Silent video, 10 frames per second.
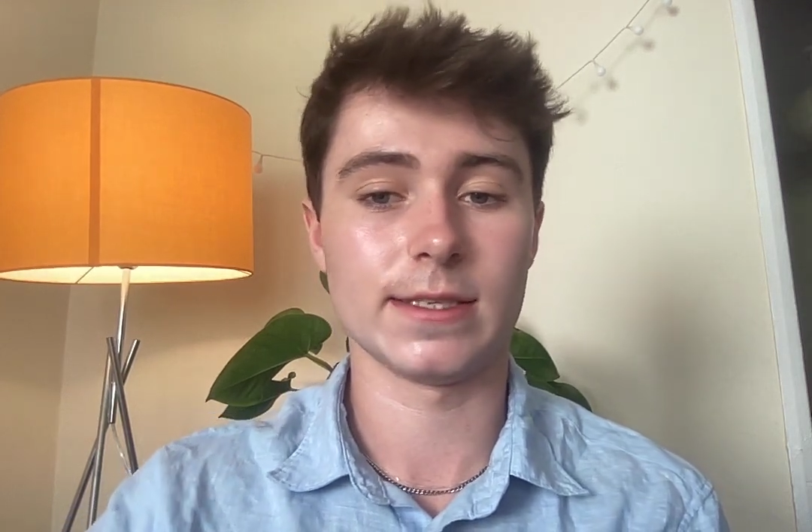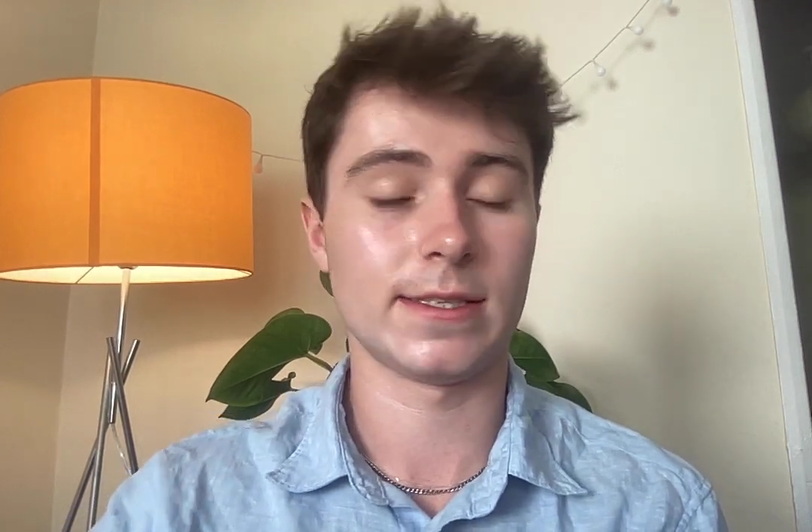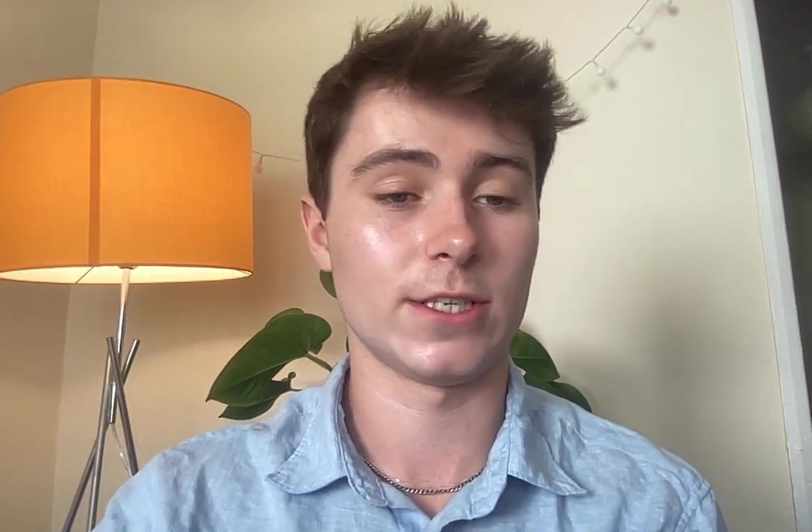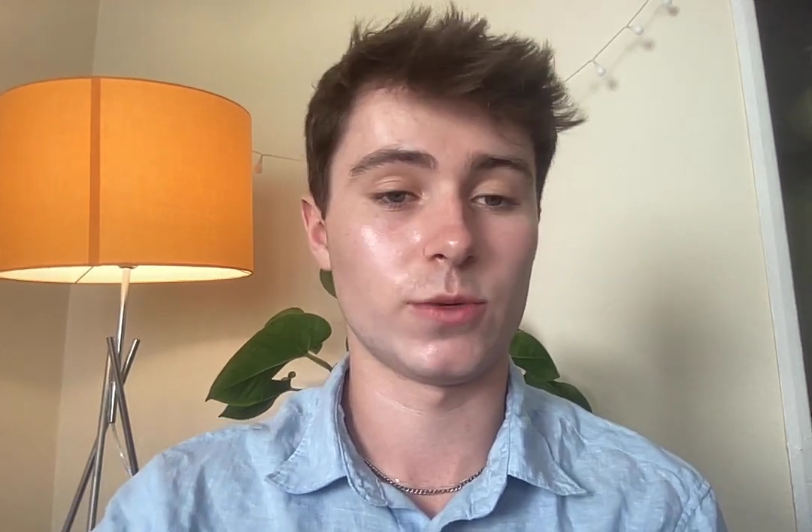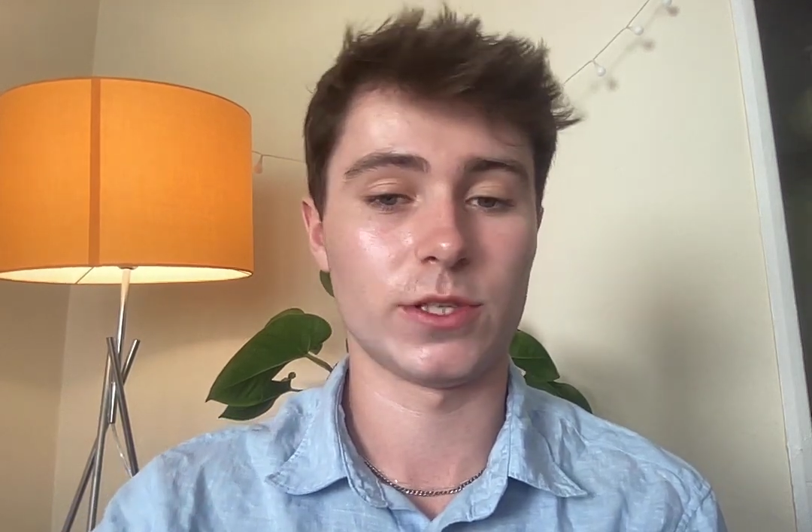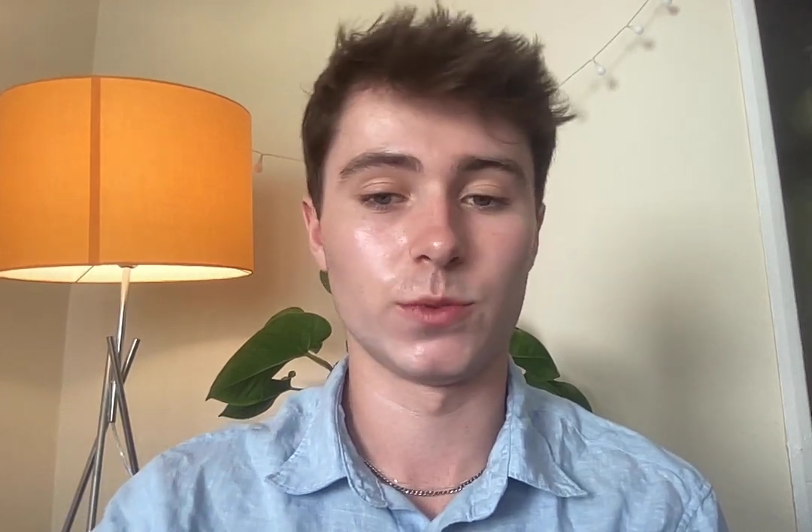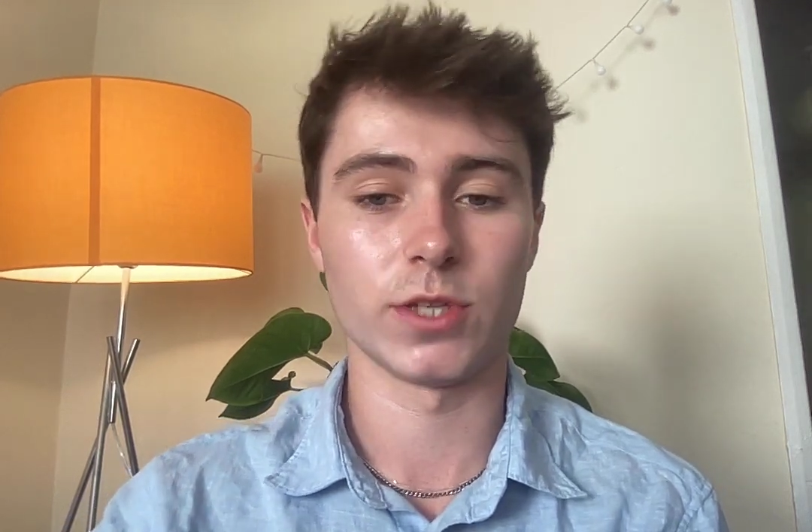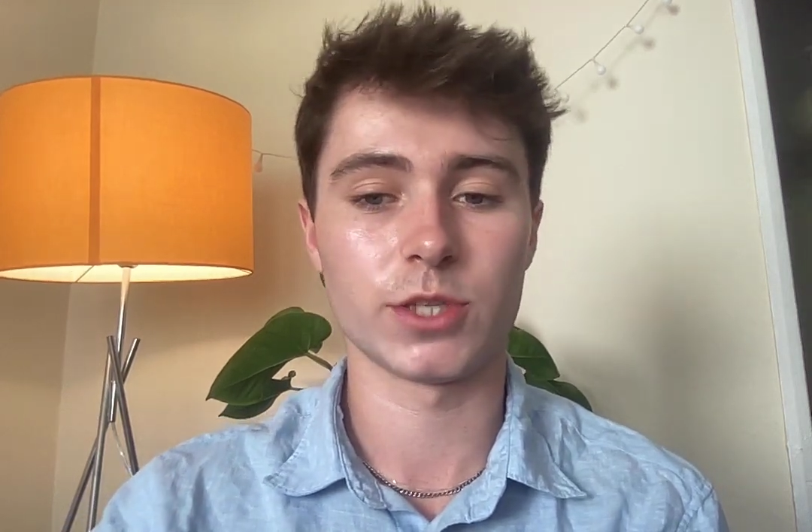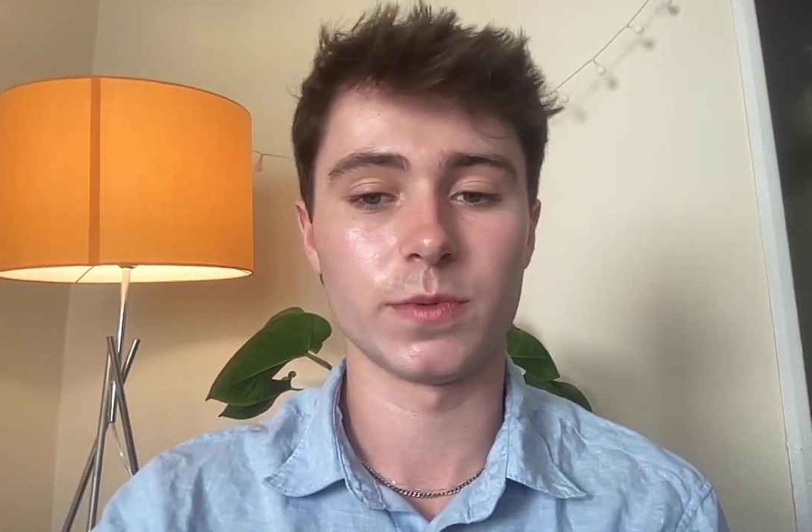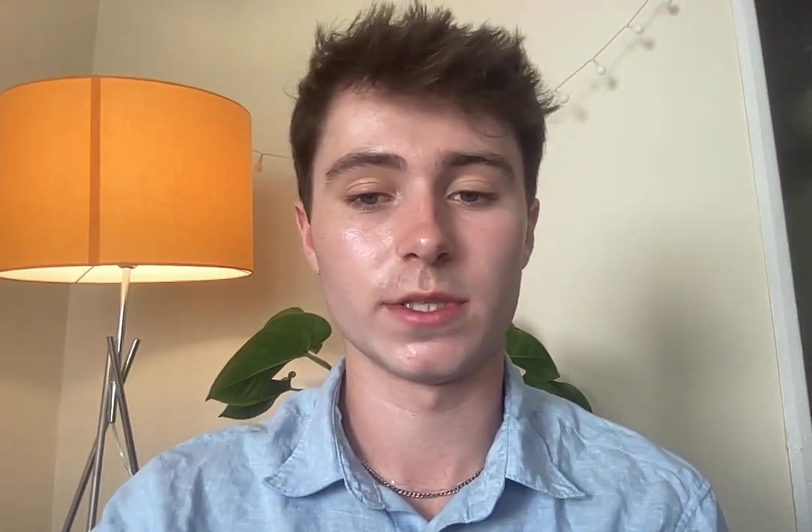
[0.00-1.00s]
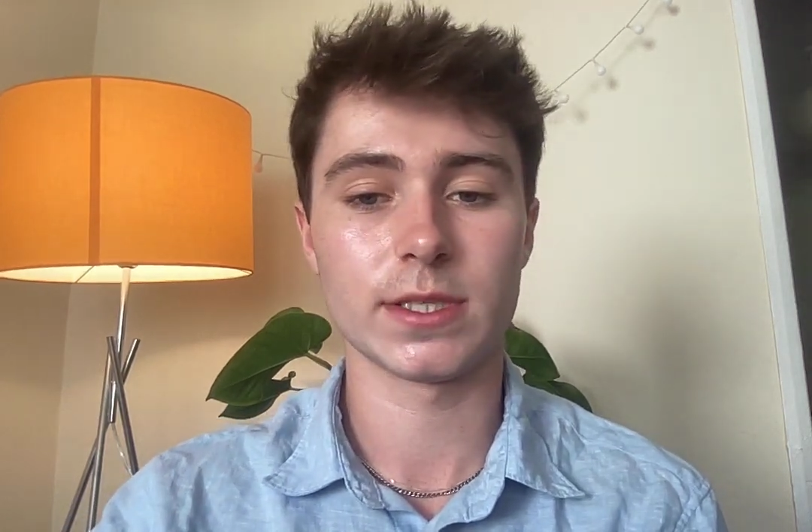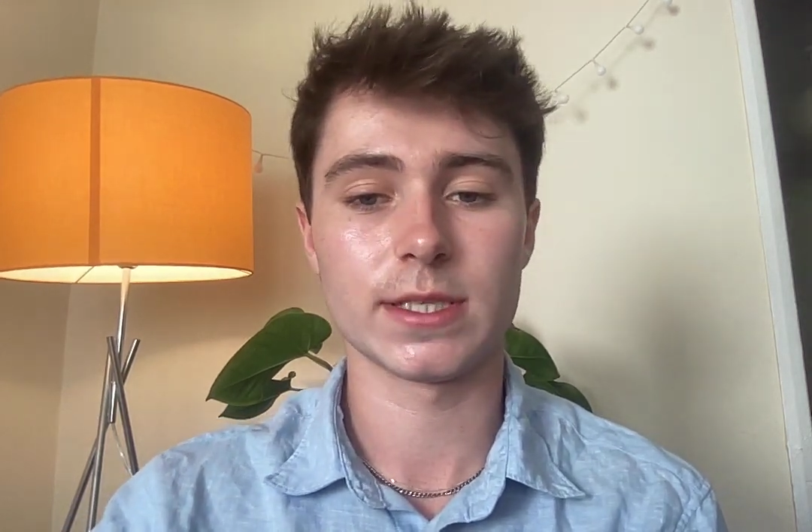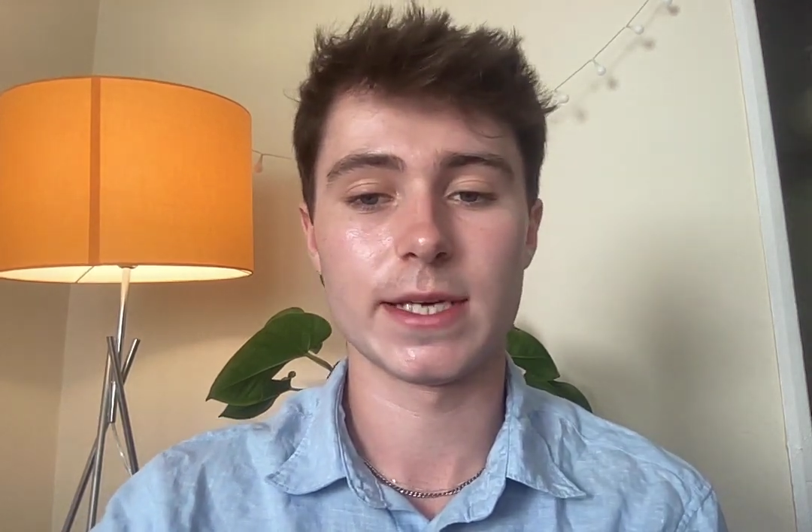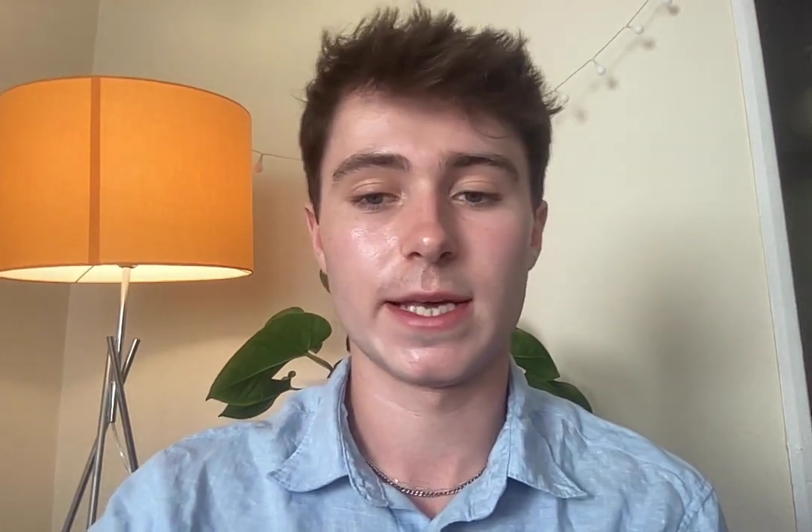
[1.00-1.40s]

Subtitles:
situational judgment.